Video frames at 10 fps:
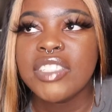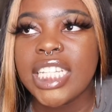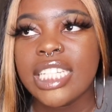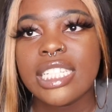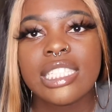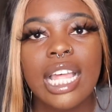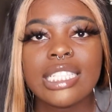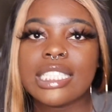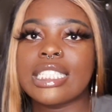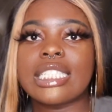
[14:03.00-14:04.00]
getting
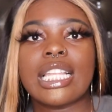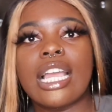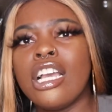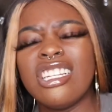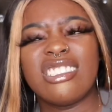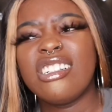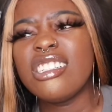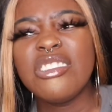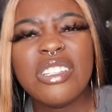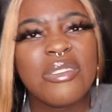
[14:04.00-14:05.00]
dislikes because it's like girl
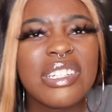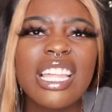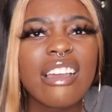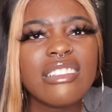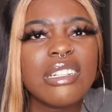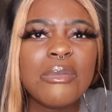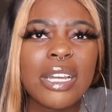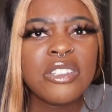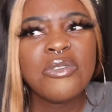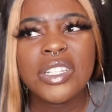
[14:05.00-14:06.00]
you only went live to tell me
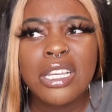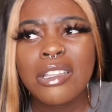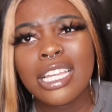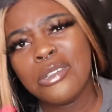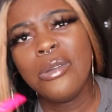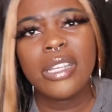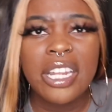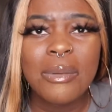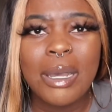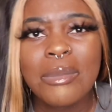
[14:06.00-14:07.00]
about new video like you don't
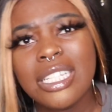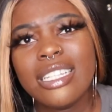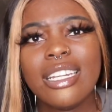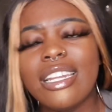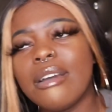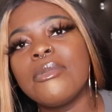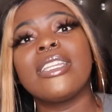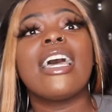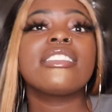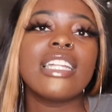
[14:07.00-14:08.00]
care about me da da da but
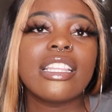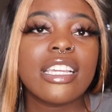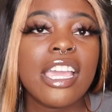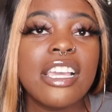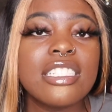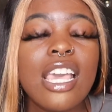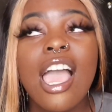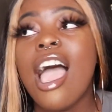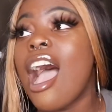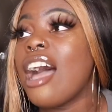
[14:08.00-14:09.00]
that's not the case
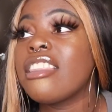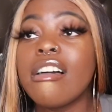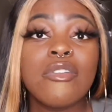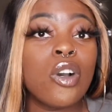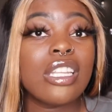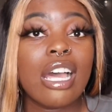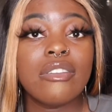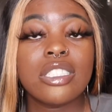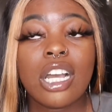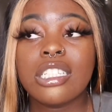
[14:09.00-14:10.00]
i love going live
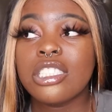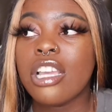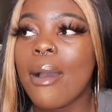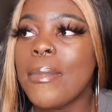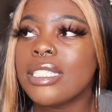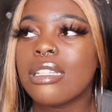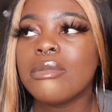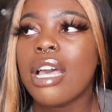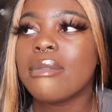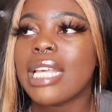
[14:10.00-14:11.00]
and talking to y'all but
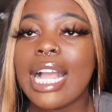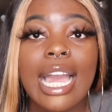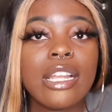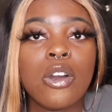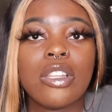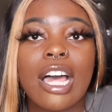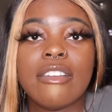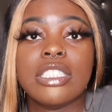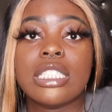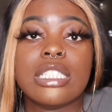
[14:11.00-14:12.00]
sometimes i gotta go
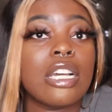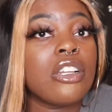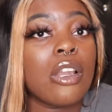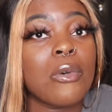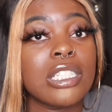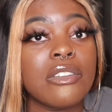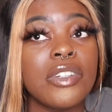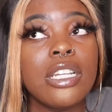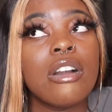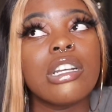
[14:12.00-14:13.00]
live just to tell y'all to watch the
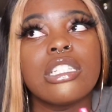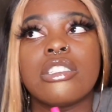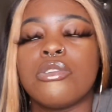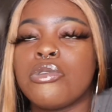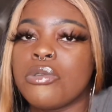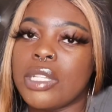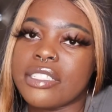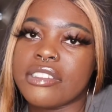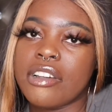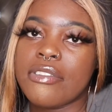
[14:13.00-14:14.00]
video because youtube
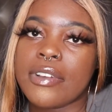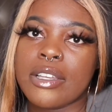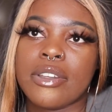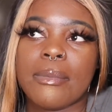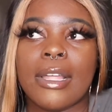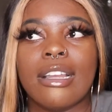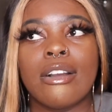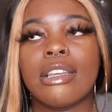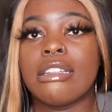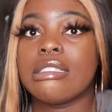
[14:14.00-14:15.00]
doesn't notify you and i'm like
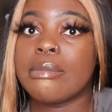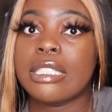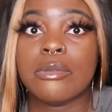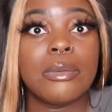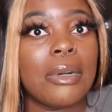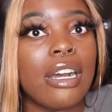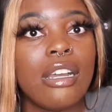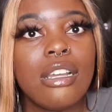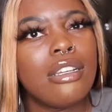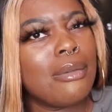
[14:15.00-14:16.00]
okay this messes with my
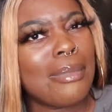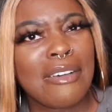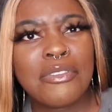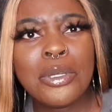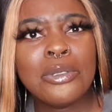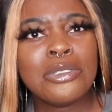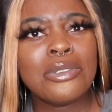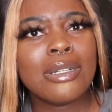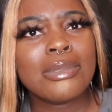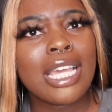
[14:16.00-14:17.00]
my views you
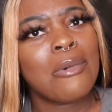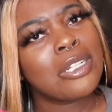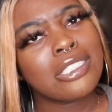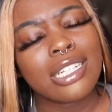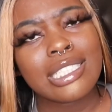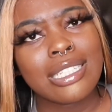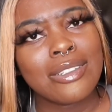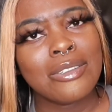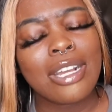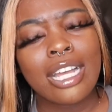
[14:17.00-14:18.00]
know what i'm saying i want y'all to see the
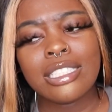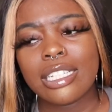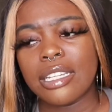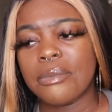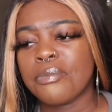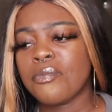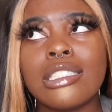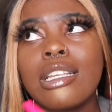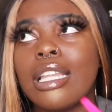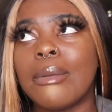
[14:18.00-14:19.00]
new content
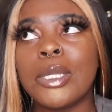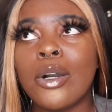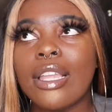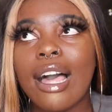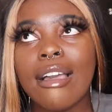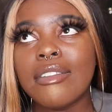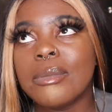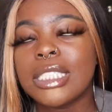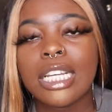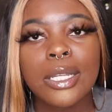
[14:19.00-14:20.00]
so let me go live, let
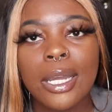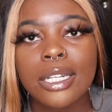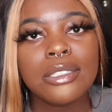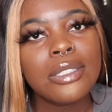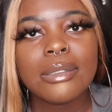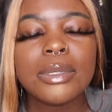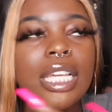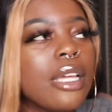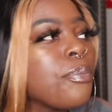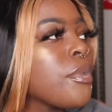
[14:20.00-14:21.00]
me tell y'all, you know what I'm
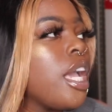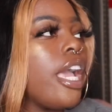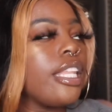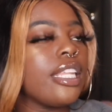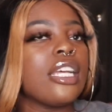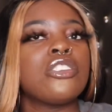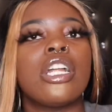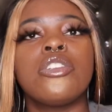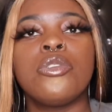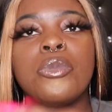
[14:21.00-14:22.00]
saying? And then I
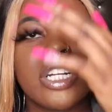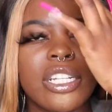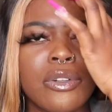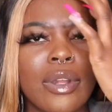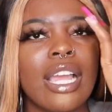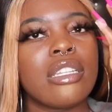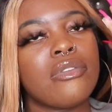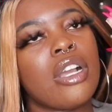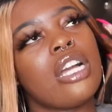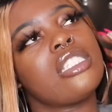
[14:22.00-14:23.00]
try to do more interactive
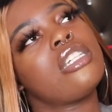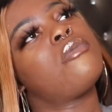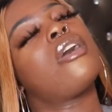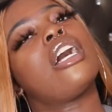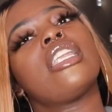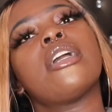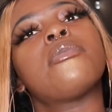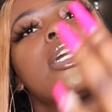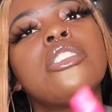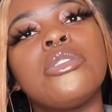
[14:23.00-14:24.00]
content where I like
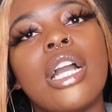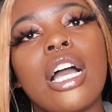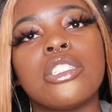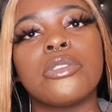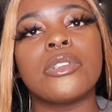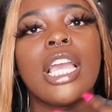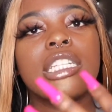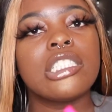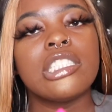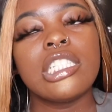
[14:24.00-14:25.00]
rate you guys or
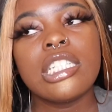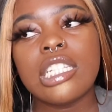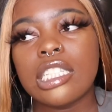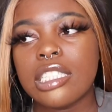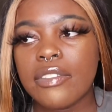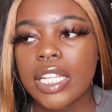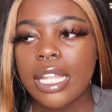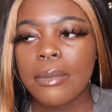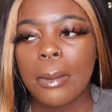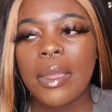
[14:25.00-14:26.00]
react to your TikTok, stuff like that.
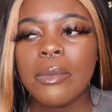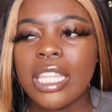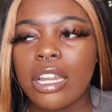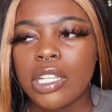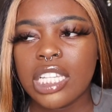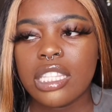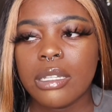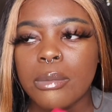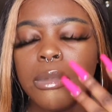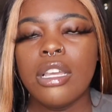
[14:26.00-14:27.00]
I'm like, maybe that'll get
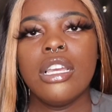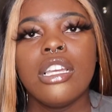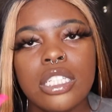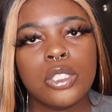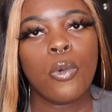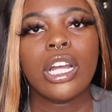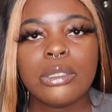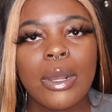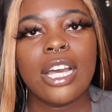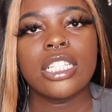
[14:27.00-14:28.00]
them to watch
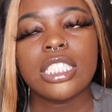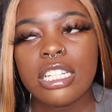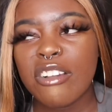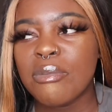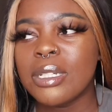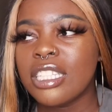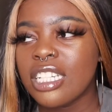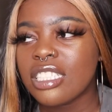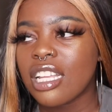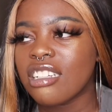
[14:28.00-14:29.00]
my other stuff. But then
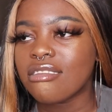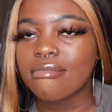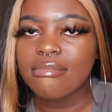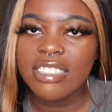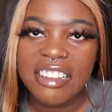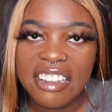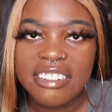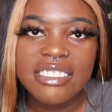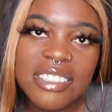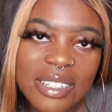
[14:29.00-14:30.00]
it's like, eh,
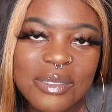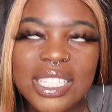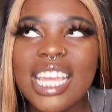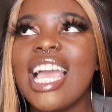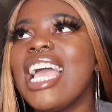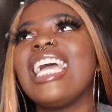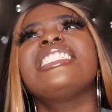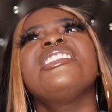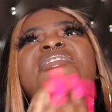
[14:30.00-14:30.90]
you know what I'm saying? It's just